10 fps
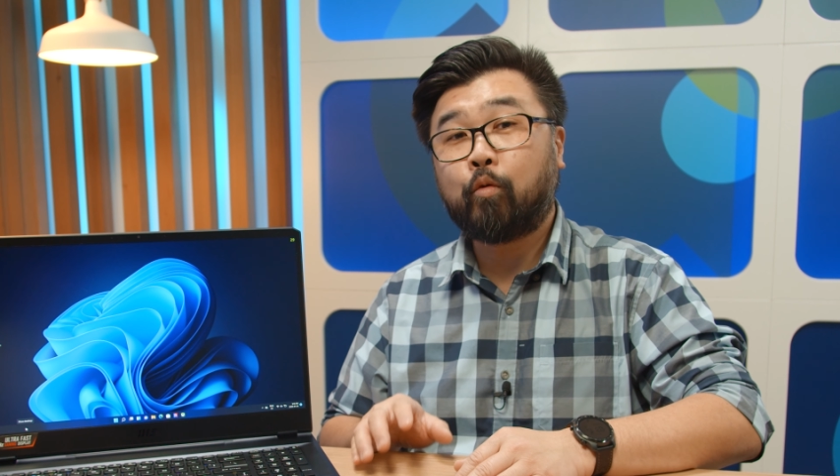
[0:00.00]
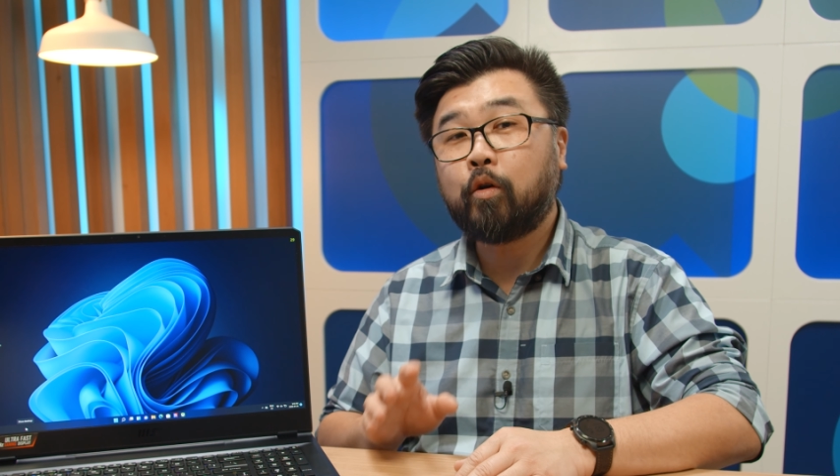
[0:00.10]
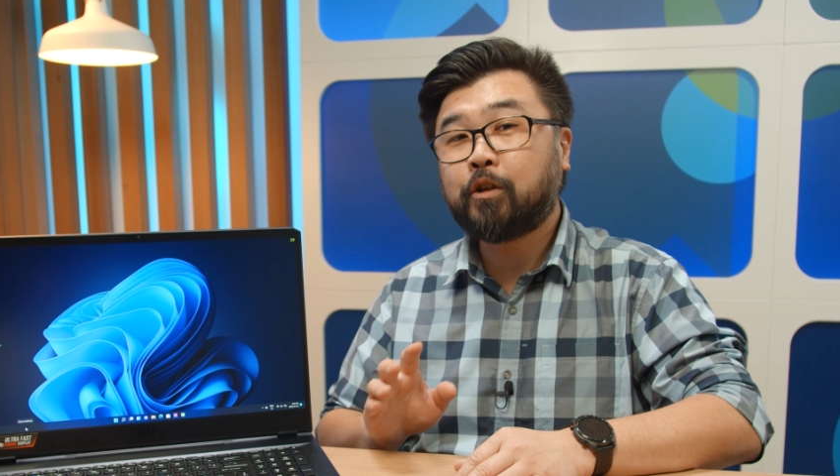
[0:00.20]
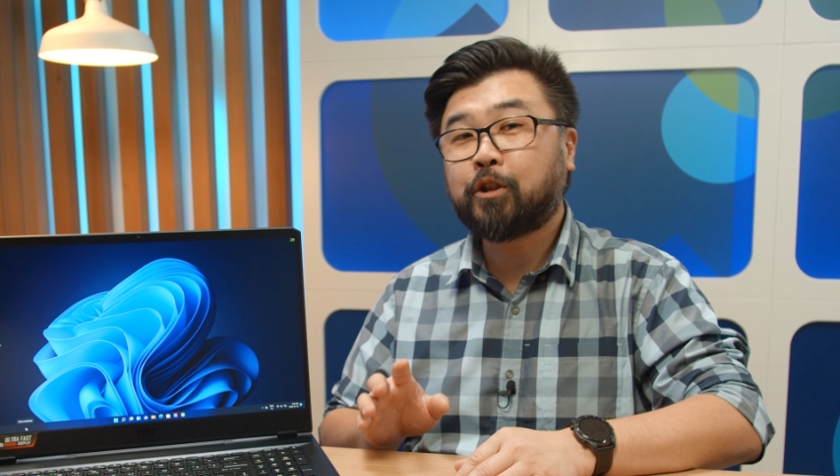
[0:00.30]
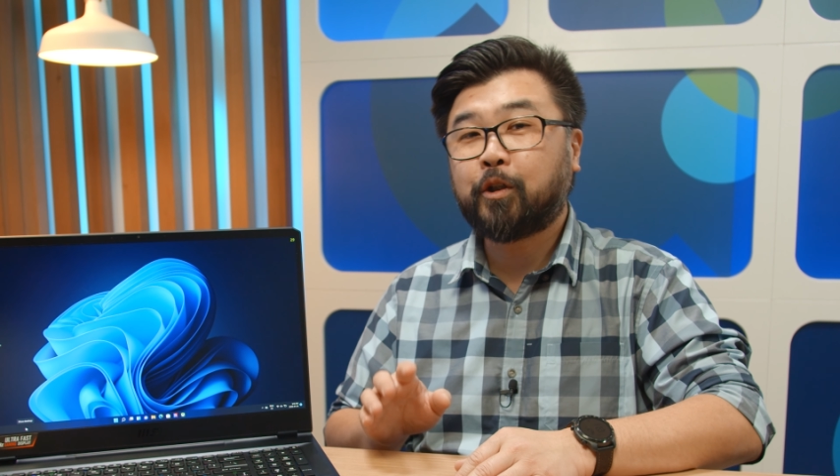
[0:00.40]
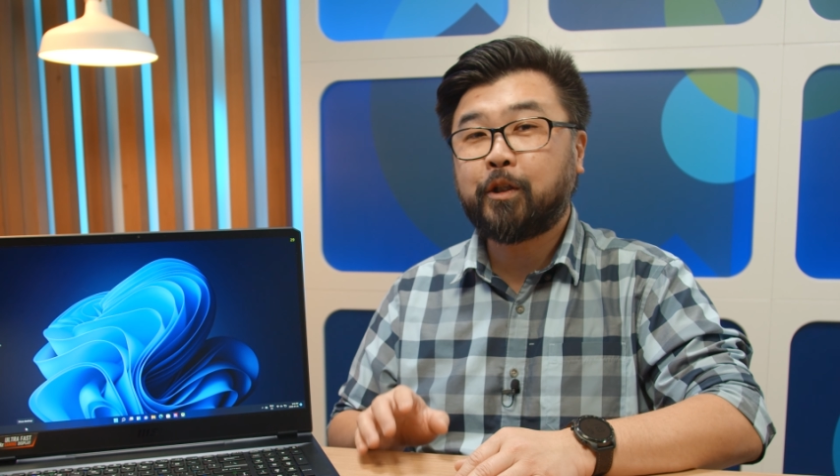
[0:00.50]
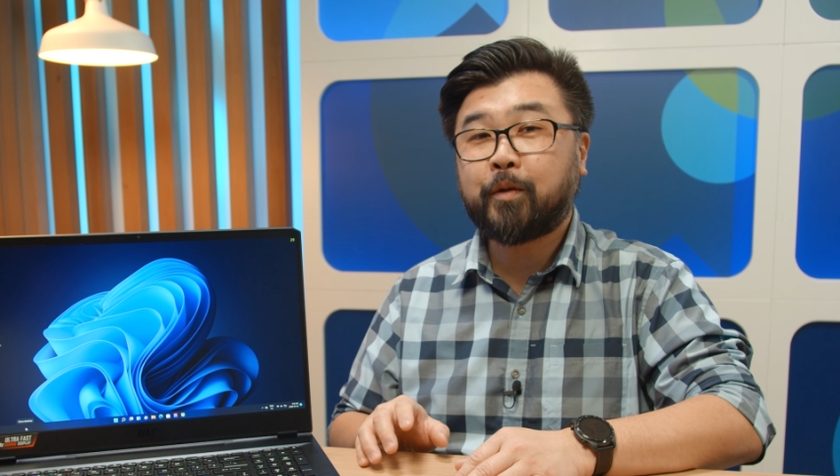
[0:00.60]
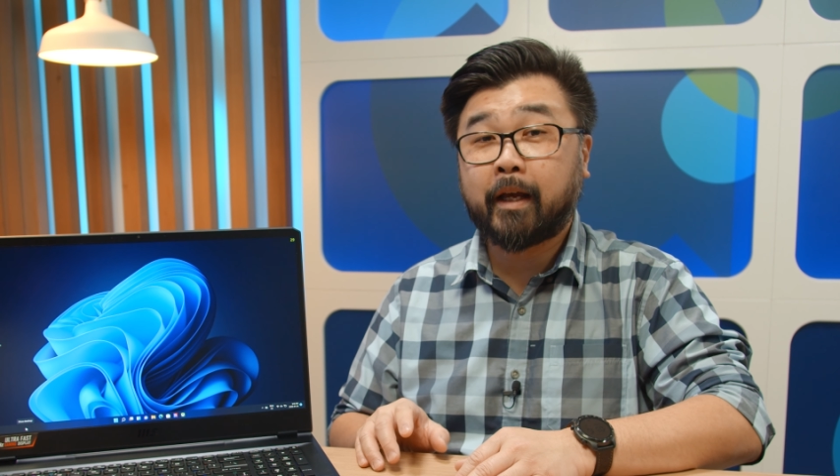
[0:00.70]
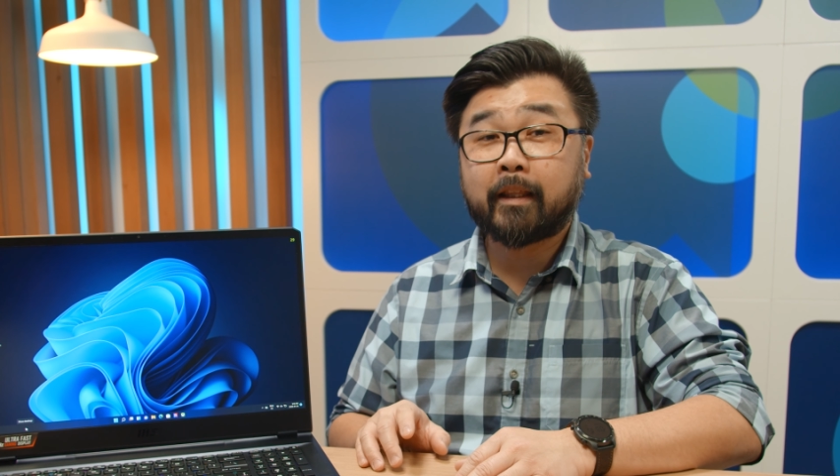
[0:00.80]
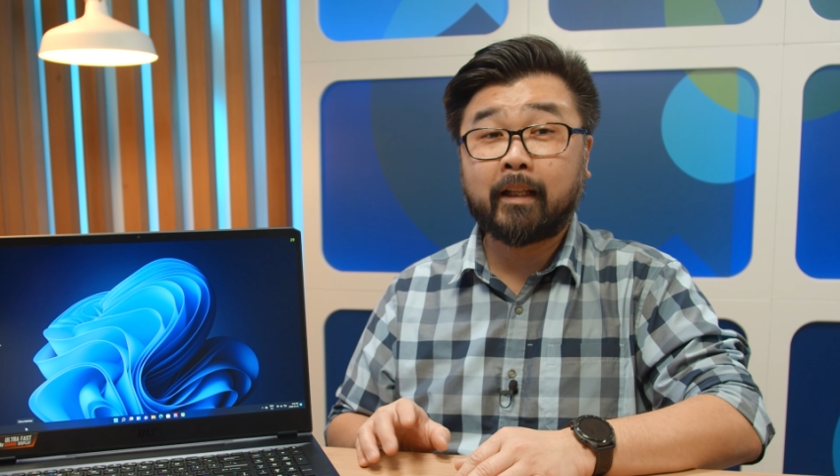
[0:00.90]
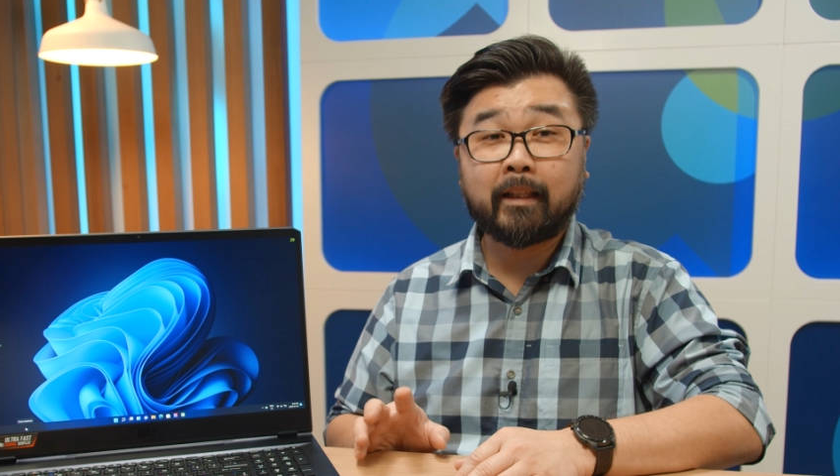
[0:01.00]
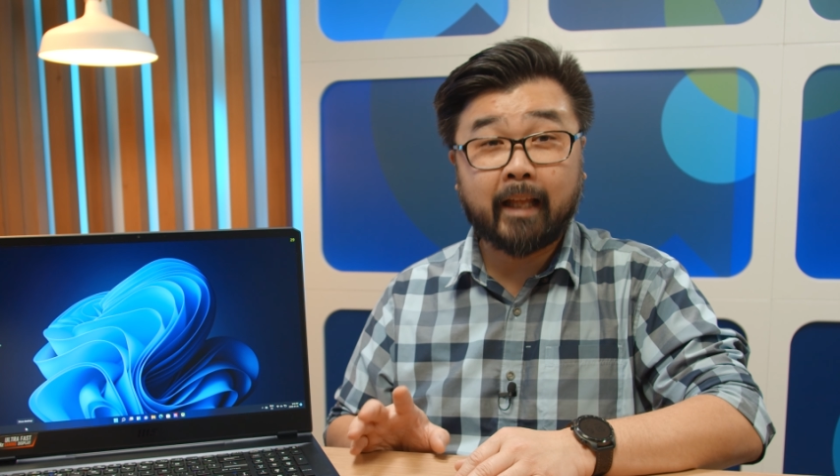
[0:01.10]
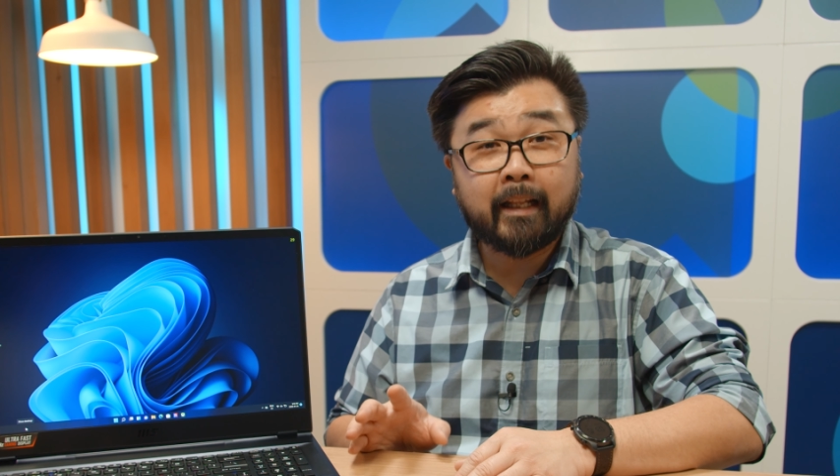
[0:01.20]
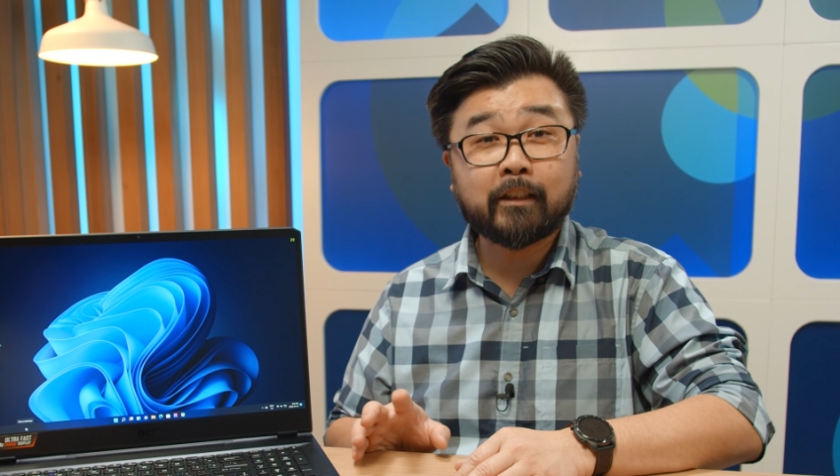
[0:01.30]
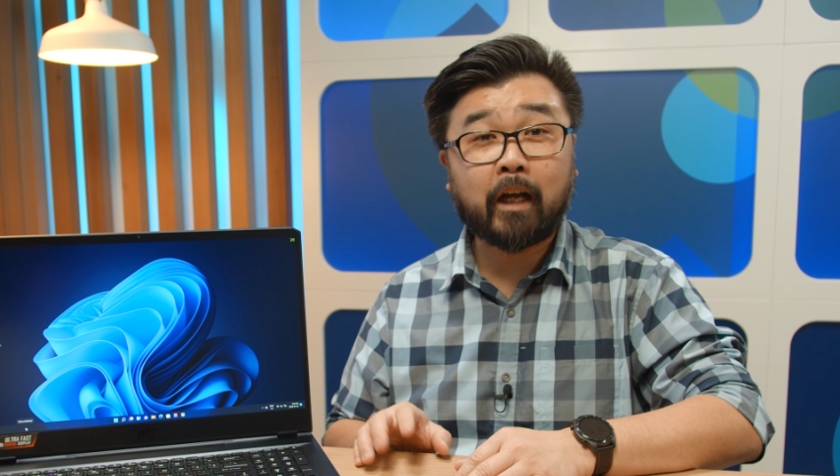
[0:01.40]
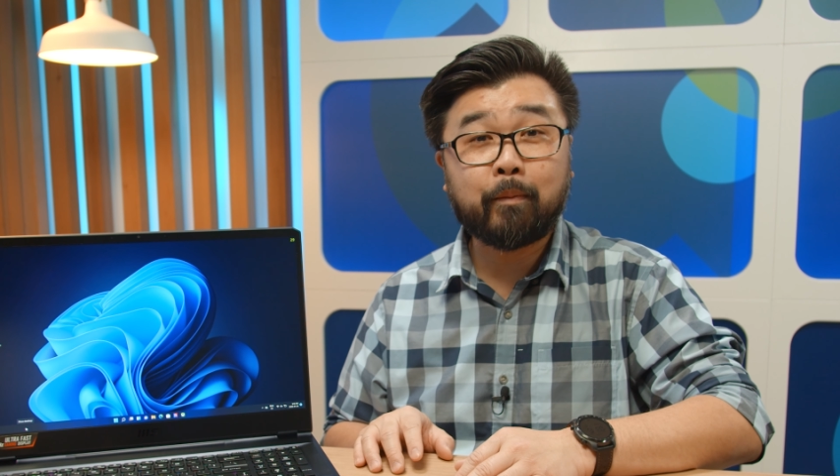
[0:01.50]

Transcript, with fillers: will ensure you get the latest